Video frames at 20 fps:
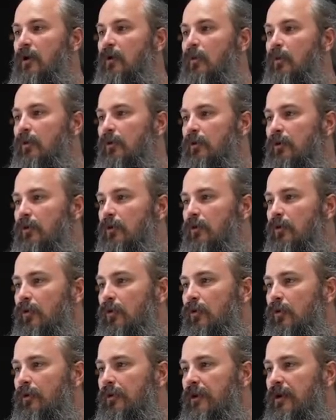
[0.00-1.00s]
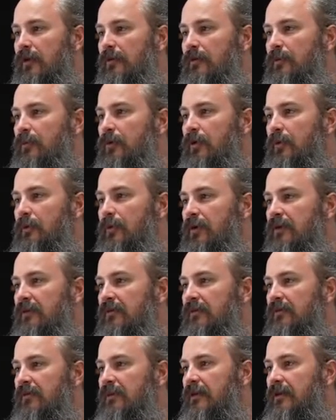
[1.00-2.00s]
would all the other
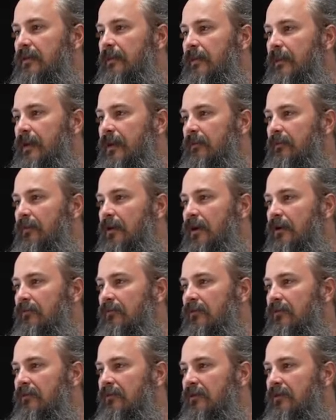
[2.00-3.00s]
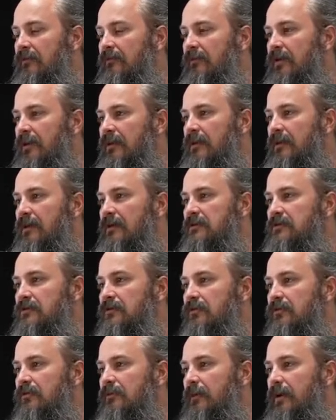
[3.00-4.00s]
properties in that mine receive validation
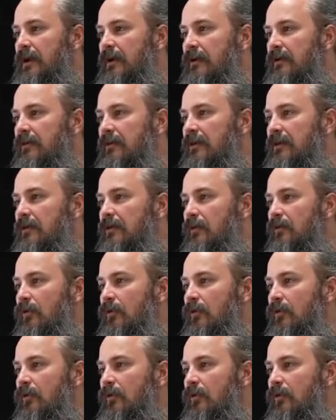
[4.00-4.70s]
automatically,